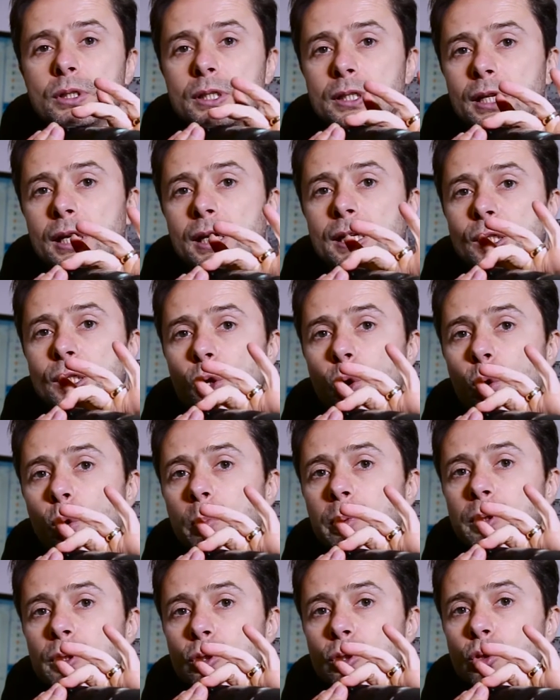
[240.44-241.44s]
stays
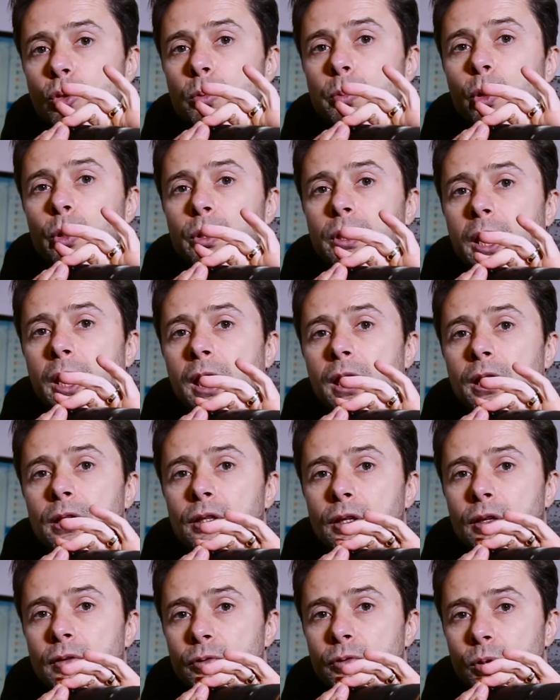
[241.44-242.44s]
open
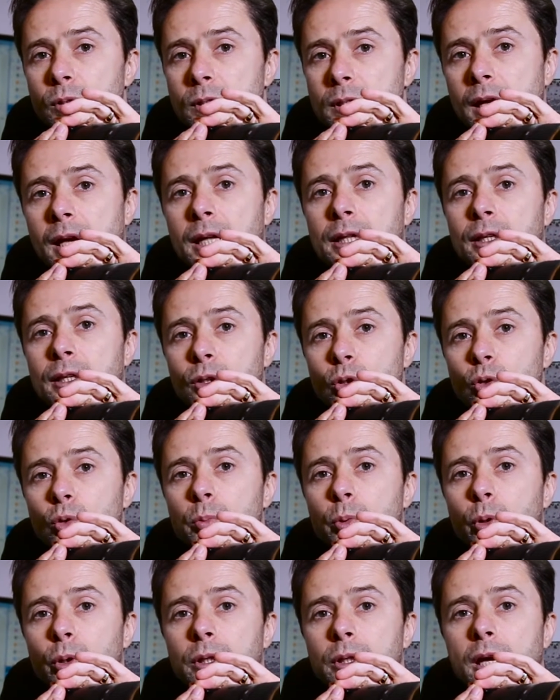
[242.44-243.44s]
2.8 if you set at
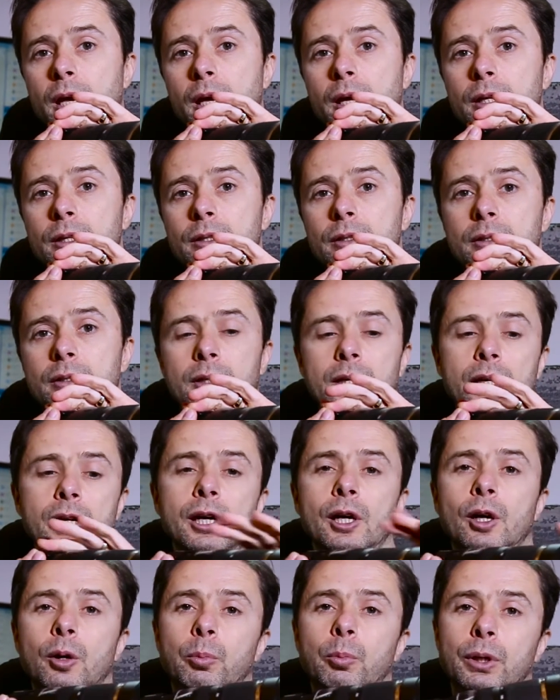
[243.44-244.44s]
2.8.
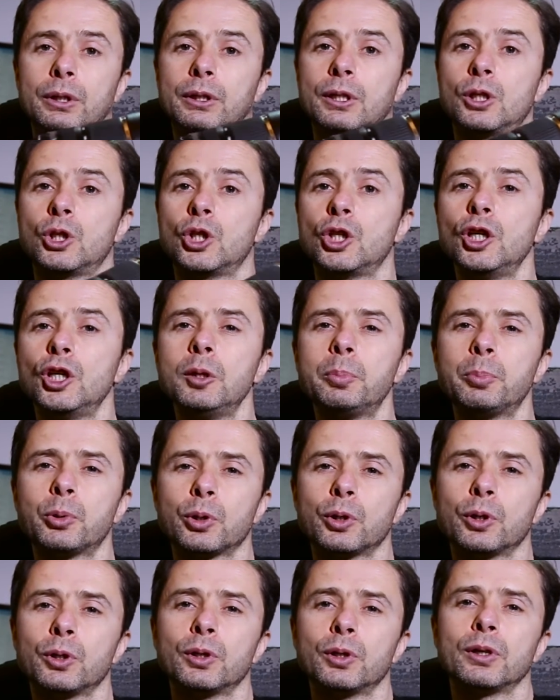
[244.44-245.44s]
But the
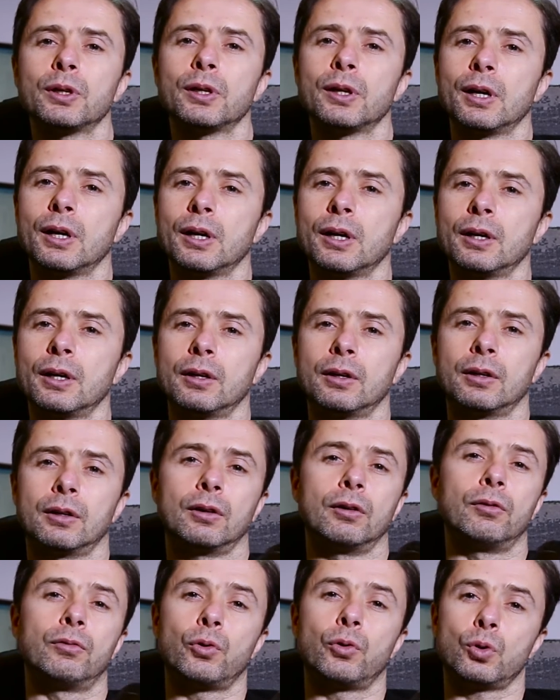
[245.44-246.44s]
cheaper
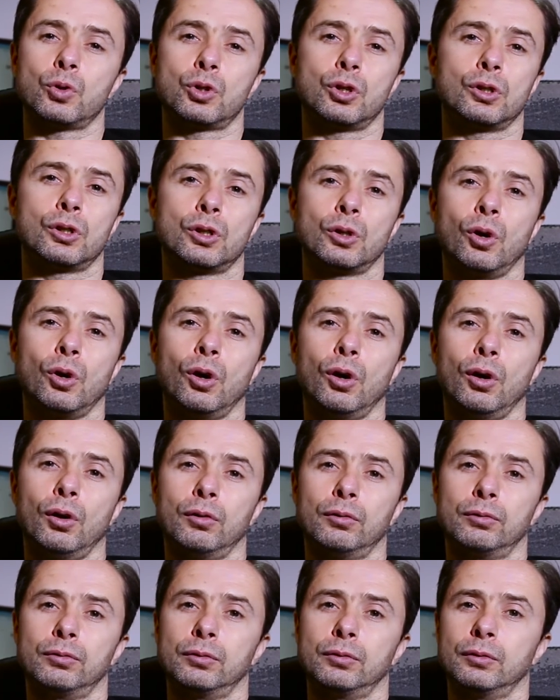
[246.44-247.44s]
versions
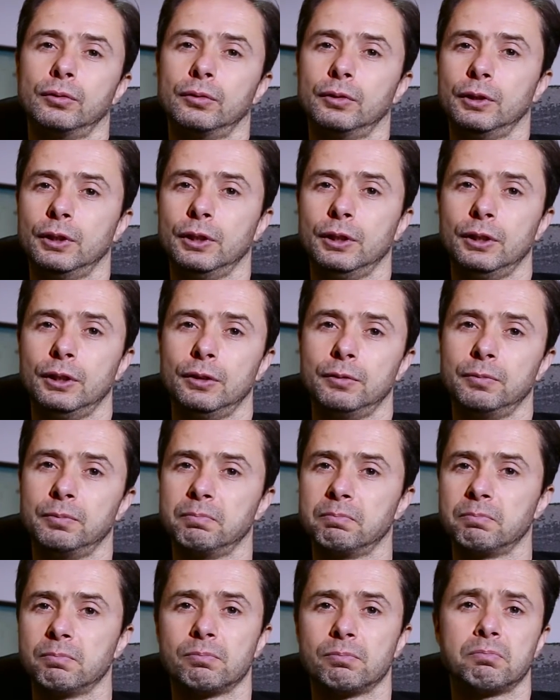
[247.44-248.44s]
of the
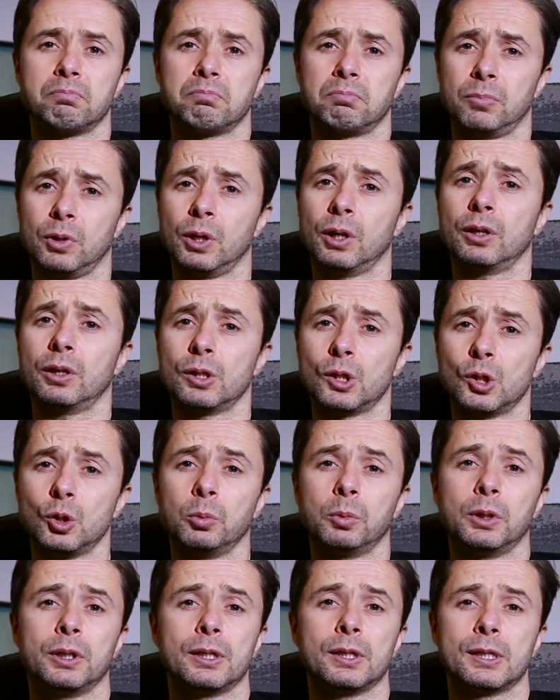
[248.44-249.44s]

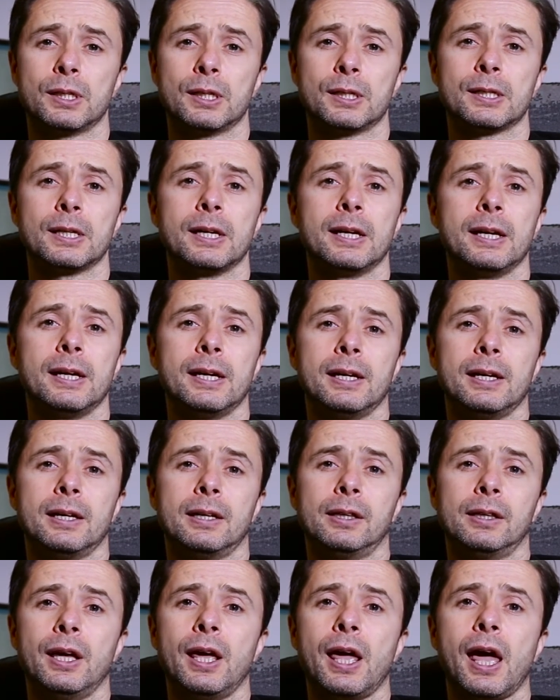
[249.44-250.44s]
zoom lenses,
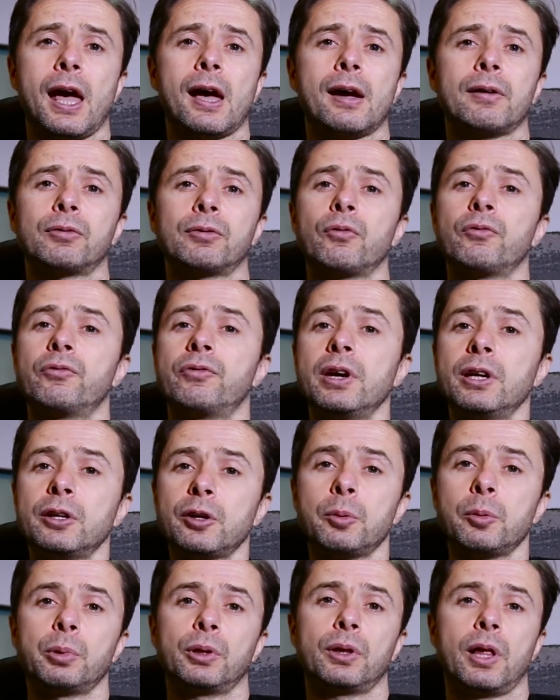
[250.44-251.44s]
they have a
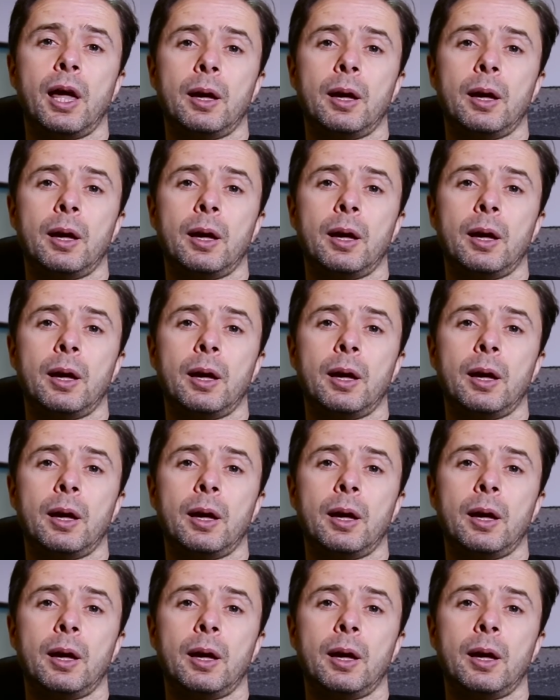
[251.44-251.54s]
variable